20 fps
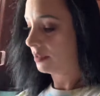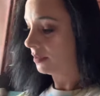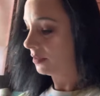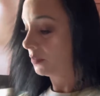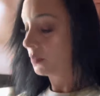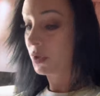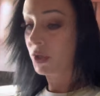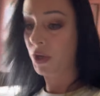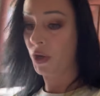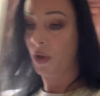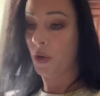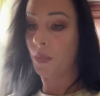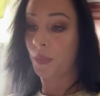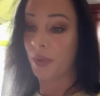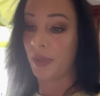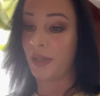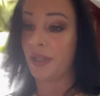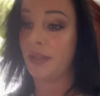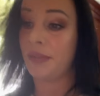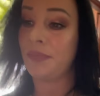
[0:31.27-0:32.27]
we're gonna
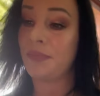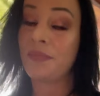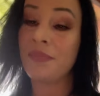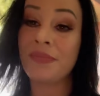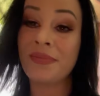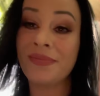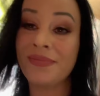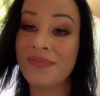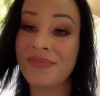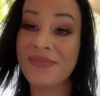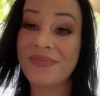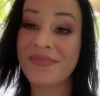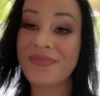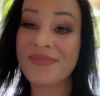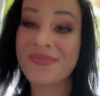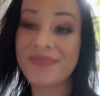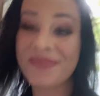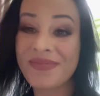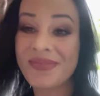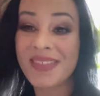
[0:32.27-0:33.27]
open it
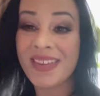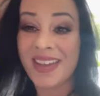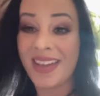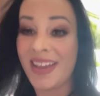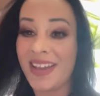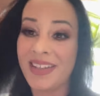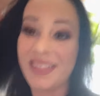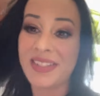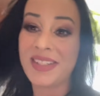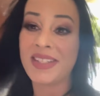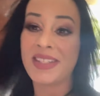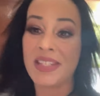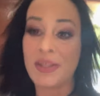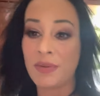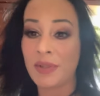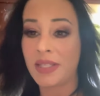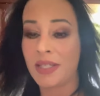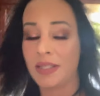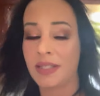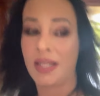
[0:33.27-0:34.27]
and see
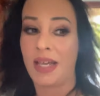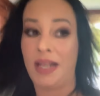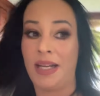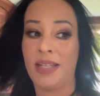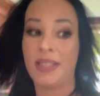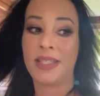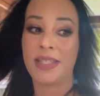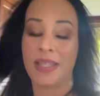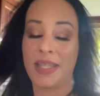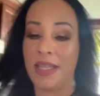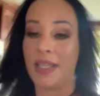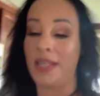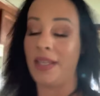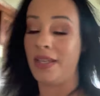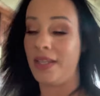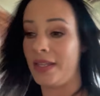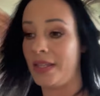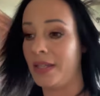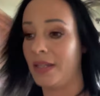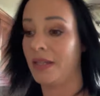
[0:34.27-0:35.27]
what's inside. It's
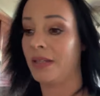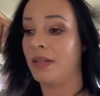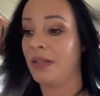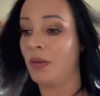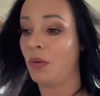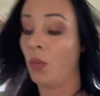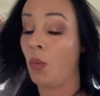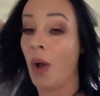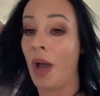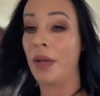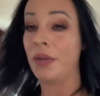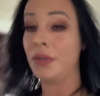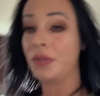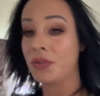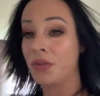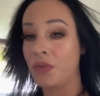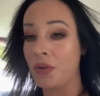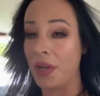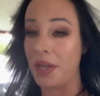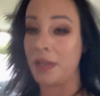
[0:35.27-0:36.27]
the
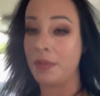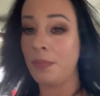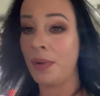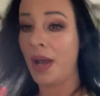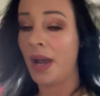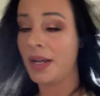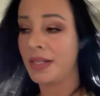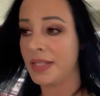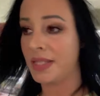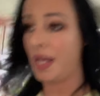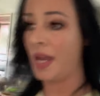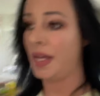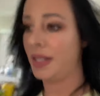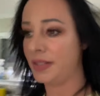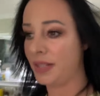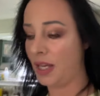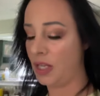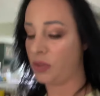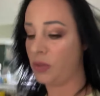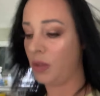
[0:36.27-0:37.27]
Wildgrain box. They got in
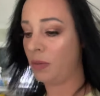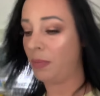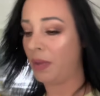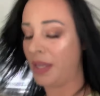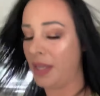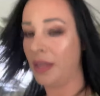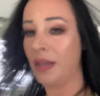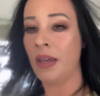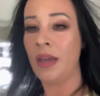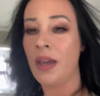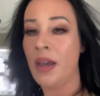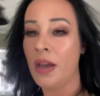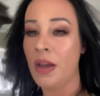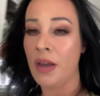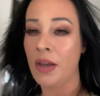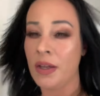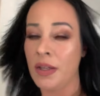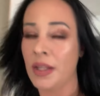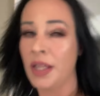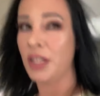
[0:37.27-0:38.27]
touch with me
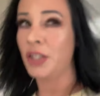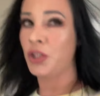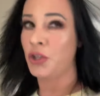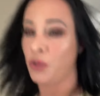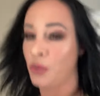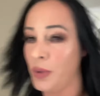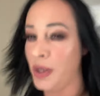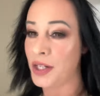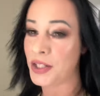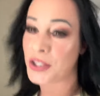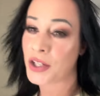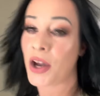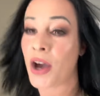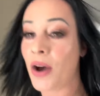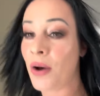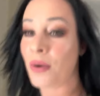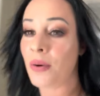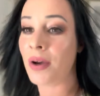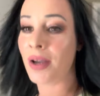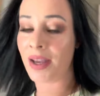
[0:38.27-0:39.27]
like 2 weeks
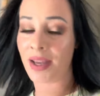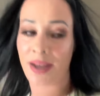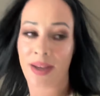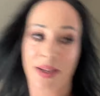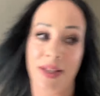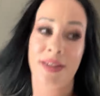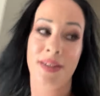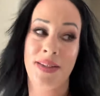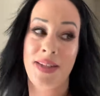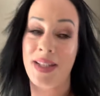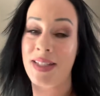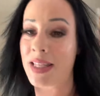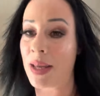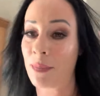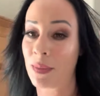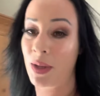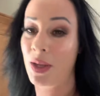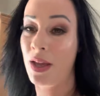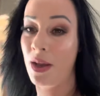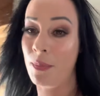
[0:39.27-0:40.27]
ago and they
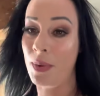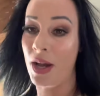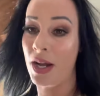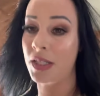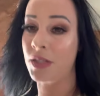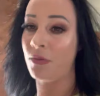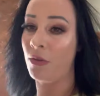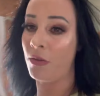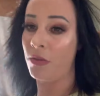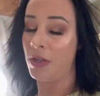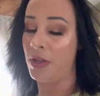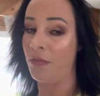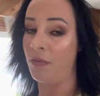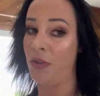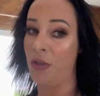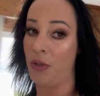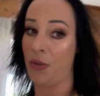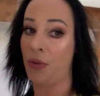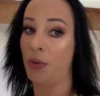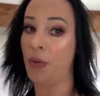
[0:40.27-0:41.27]
sent me a box for
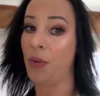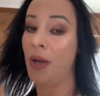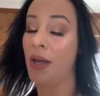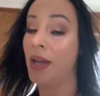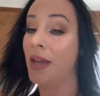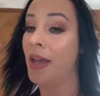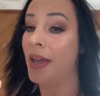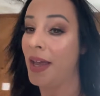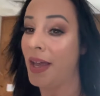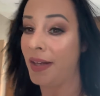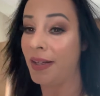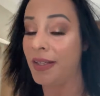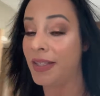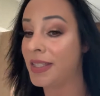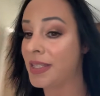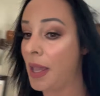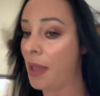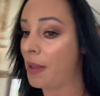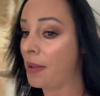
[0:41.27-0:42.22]
review and it's